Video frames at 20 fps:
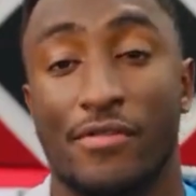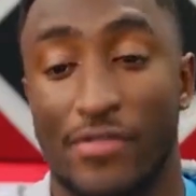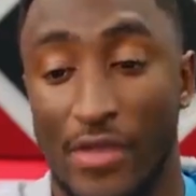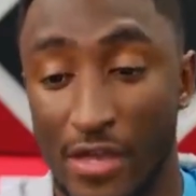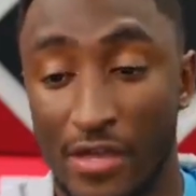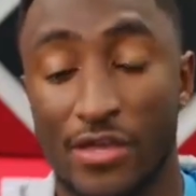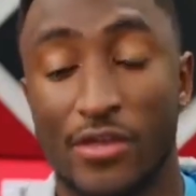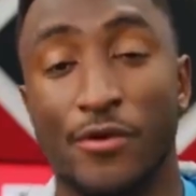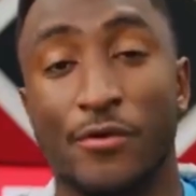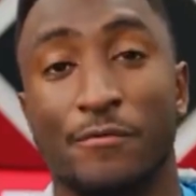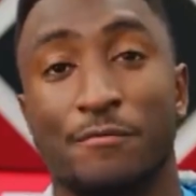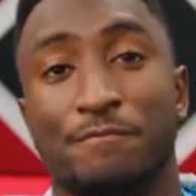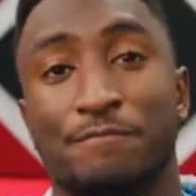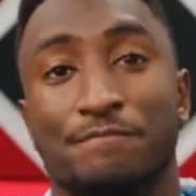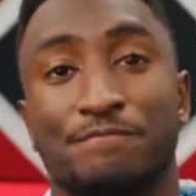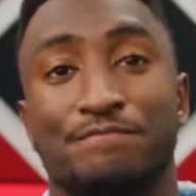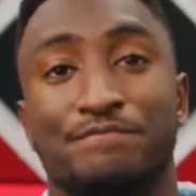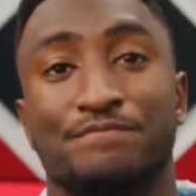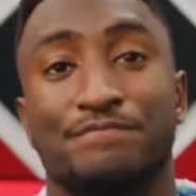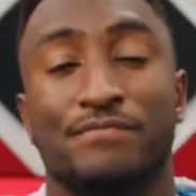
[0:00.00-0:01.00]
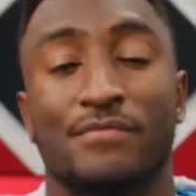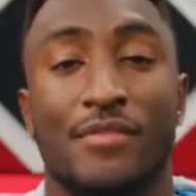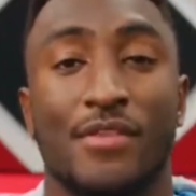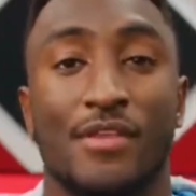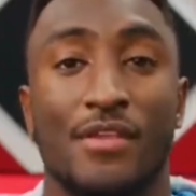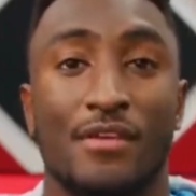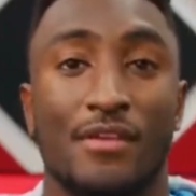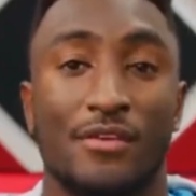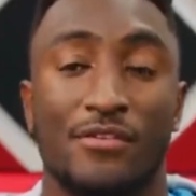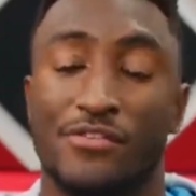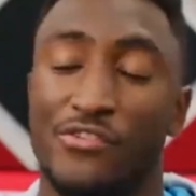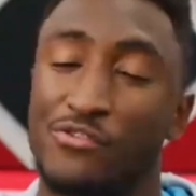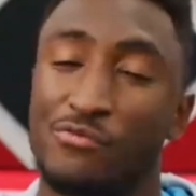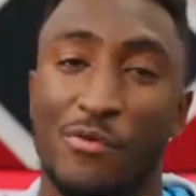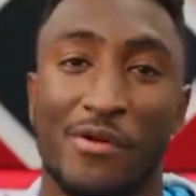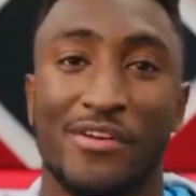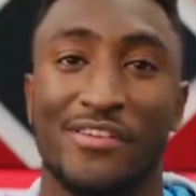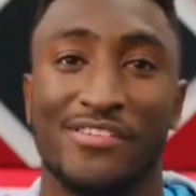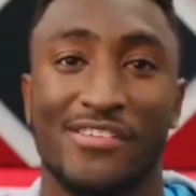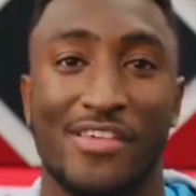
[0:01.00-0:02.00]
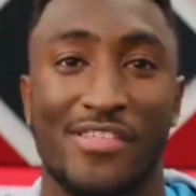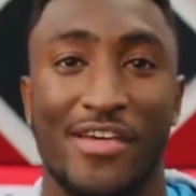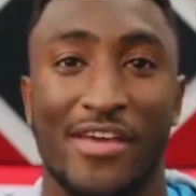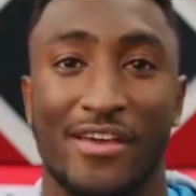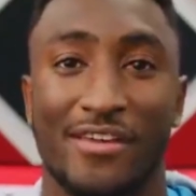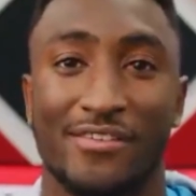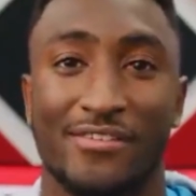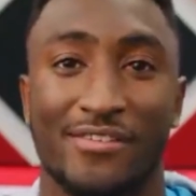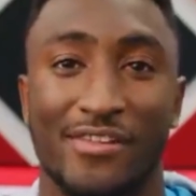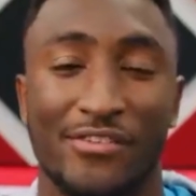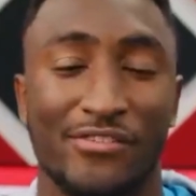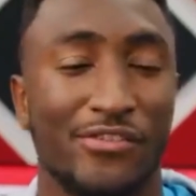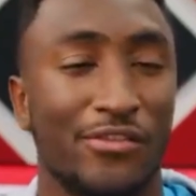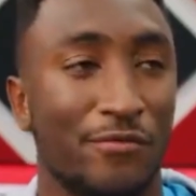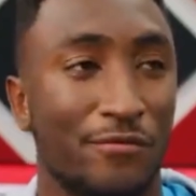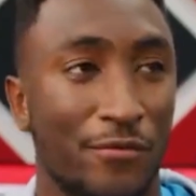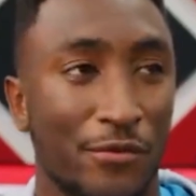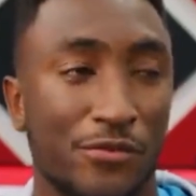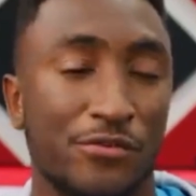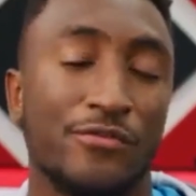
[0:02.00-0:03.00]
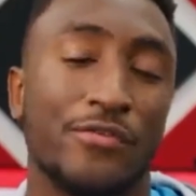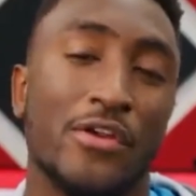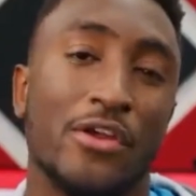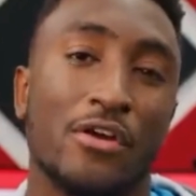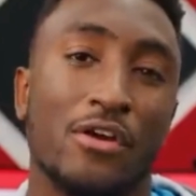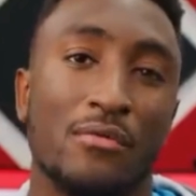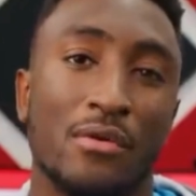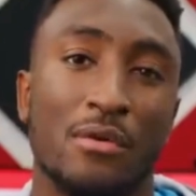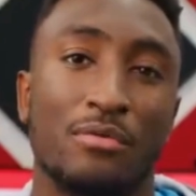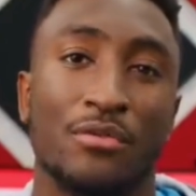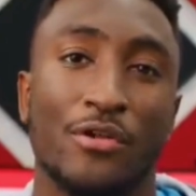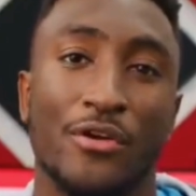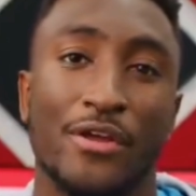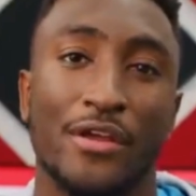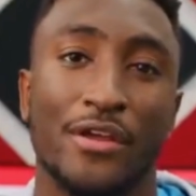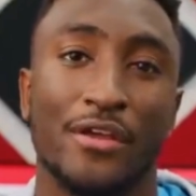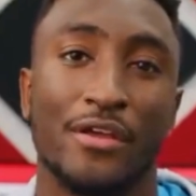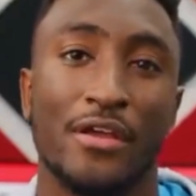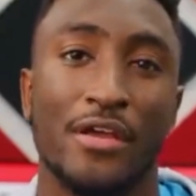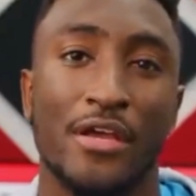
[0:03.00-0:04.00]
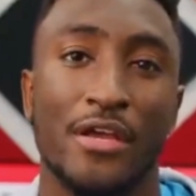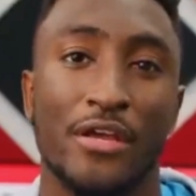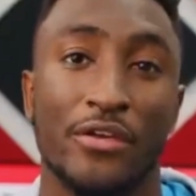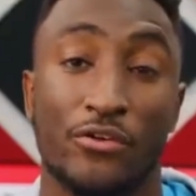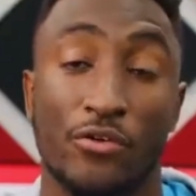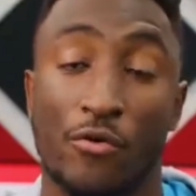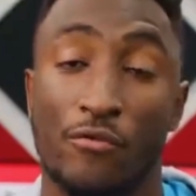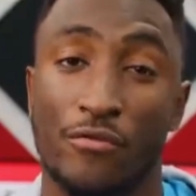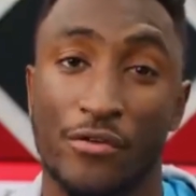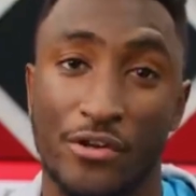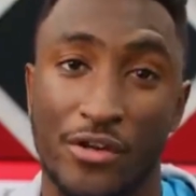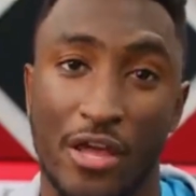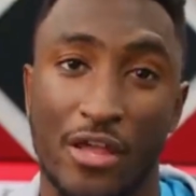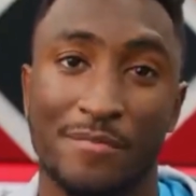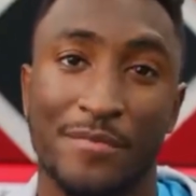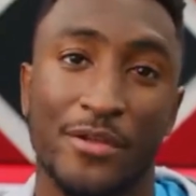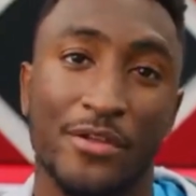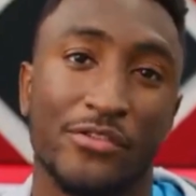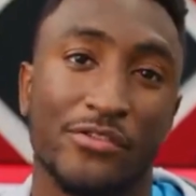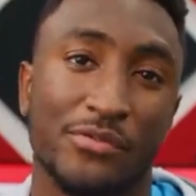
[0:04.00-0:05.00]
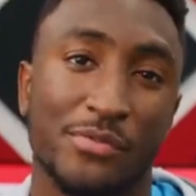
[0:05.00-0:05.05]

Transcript: tech giants have further elevated his credibility and cemented his status as a tech guru.